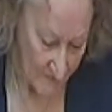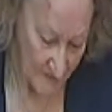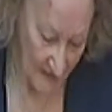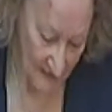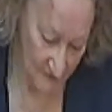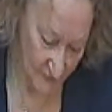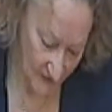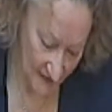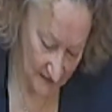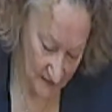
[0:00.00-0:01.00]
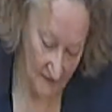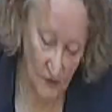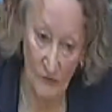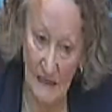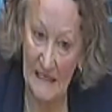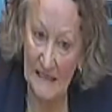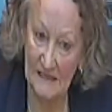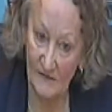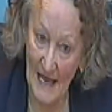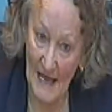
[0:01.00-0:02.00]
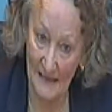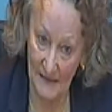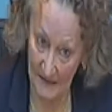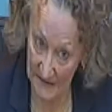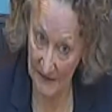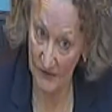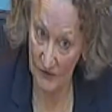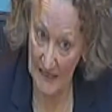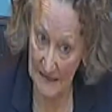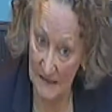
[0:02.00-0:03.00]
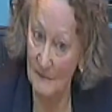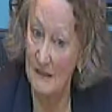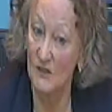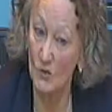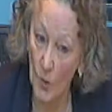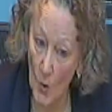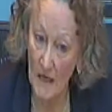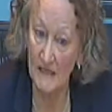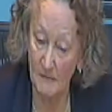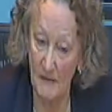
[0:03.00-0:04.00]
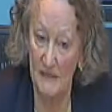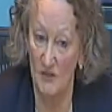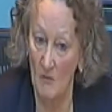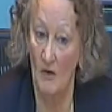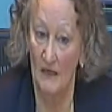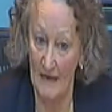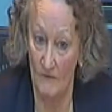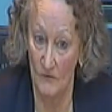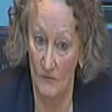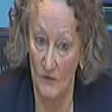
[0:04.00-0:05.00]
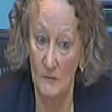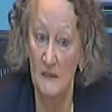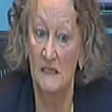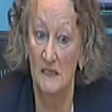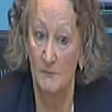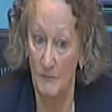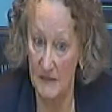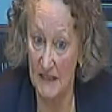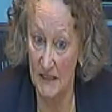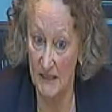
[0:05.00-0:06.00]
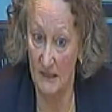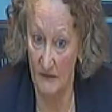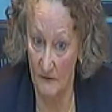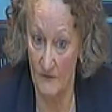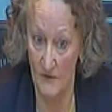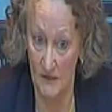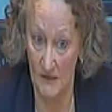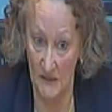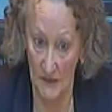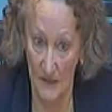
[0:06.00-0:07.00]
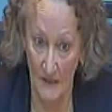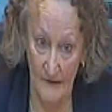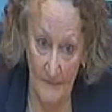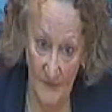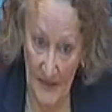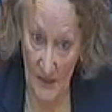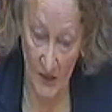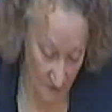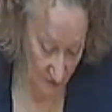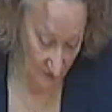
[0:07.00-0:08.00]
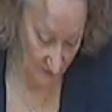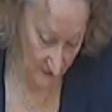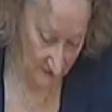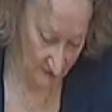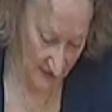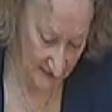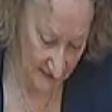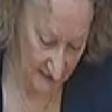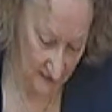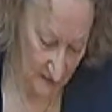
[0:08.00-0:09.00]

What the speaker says: And in fact, the release of land, industrial land, has been at twice the benchmark level, which means it's potentially going faster than you even expected.